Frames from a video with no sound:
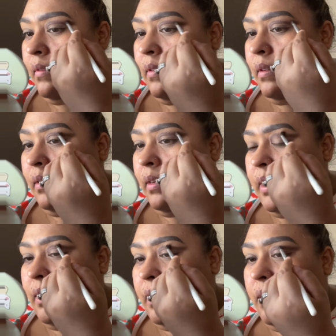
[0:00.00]
You could get
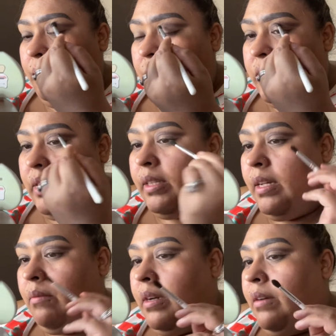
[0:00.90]
another brochita,
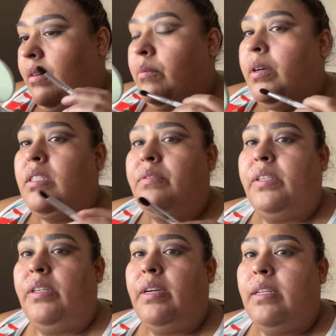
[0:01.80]
whatever works for
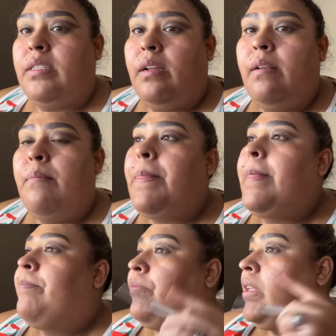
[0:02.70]
you guys.
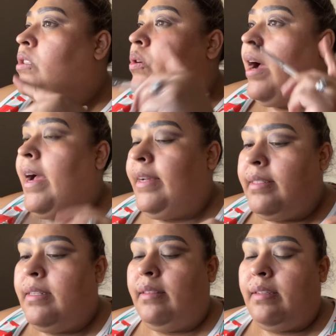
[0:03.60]
So I
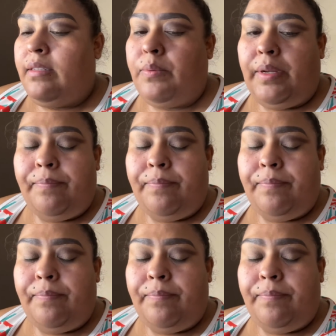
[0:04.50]
did it this way,